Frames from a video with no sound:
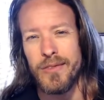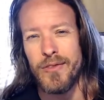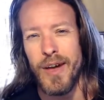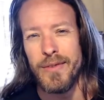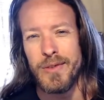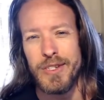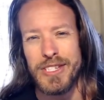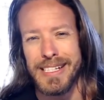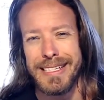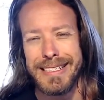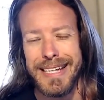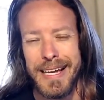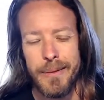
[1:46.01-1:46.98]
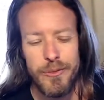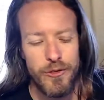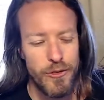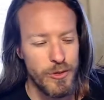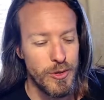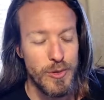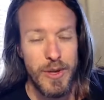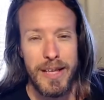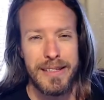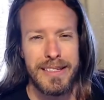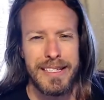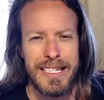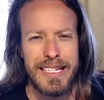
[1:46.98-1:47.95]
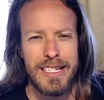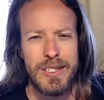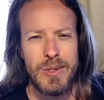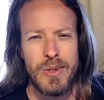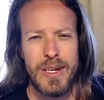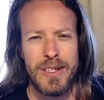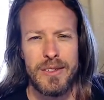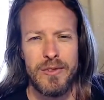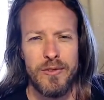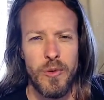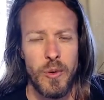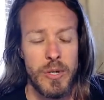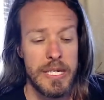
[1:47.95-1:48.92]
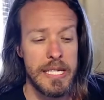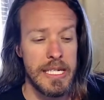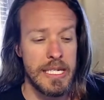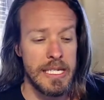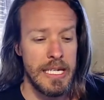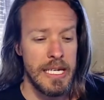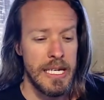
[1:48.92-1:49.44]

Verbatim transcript: five or six times from 2010 to 2014